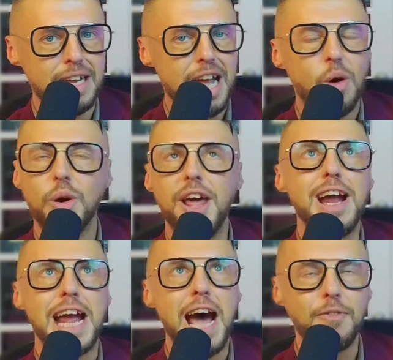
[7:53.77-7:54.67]
We're not
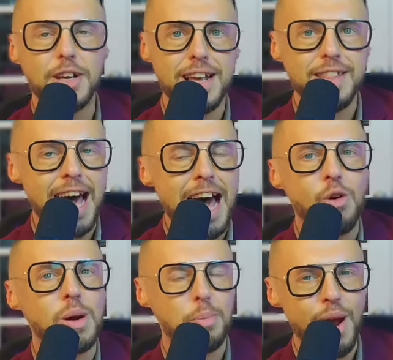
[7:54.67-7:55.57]
confident in
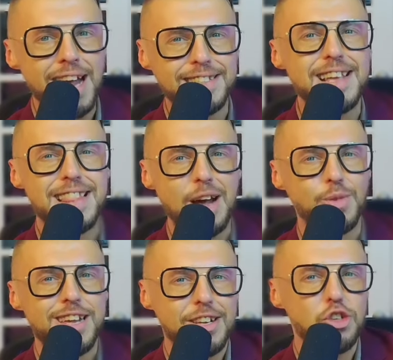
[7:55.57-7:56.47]
our pricing that
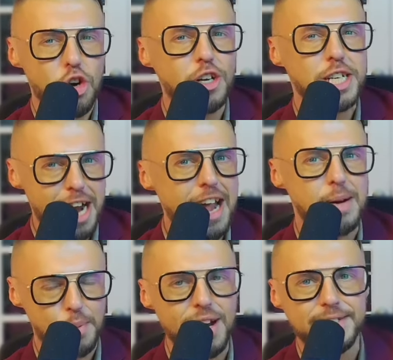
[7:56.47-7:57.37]
we can charge higher
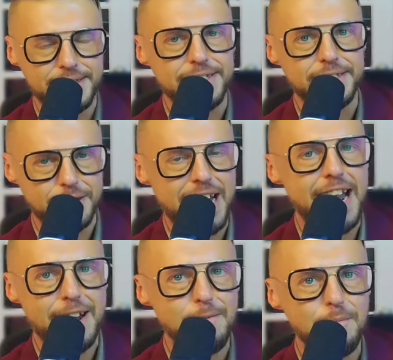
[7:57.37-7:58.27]
prices,
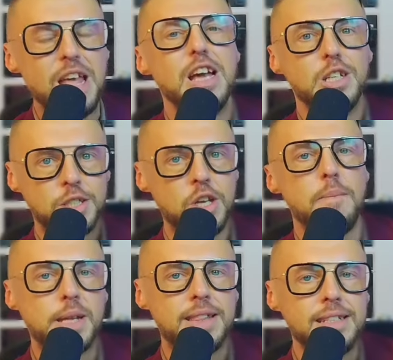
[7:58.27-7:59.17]
okay? So,
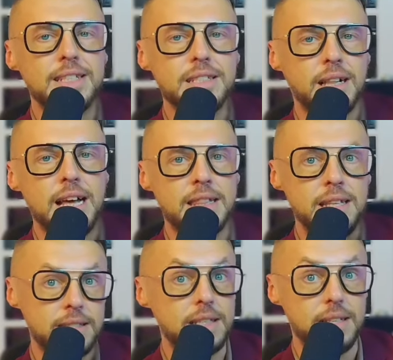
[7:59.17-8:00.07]
but this is like
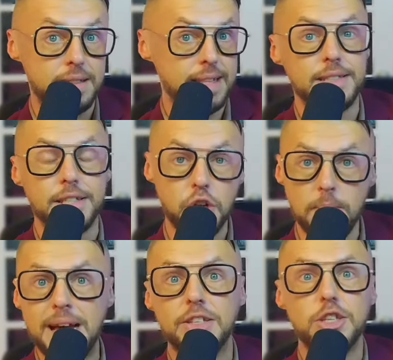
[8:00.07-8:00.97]
this is this is your
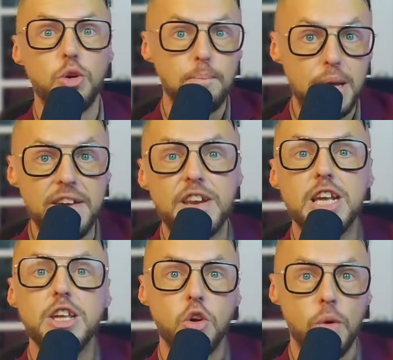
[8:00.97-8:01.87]
man you're
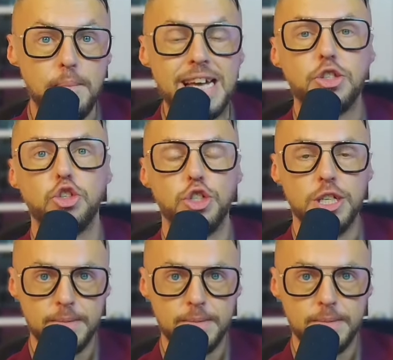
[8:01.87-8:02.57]
pivoting your messaging.